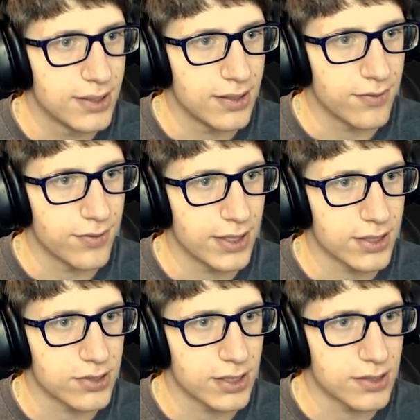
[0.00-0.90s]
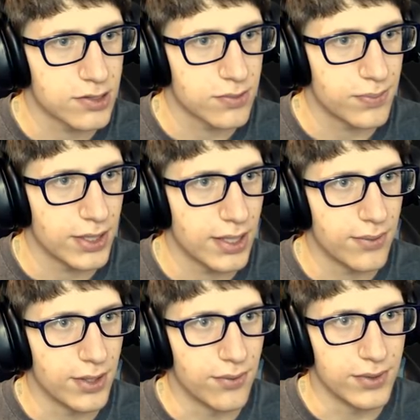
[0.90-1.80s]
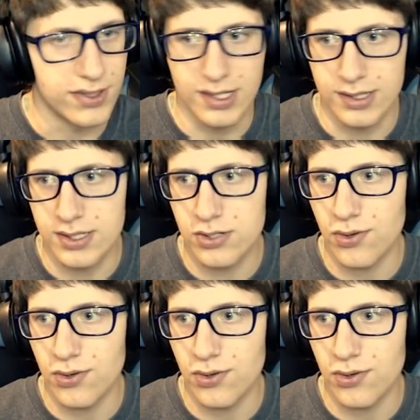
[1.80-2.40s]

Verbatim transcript: And if we actually expand, I want to reset this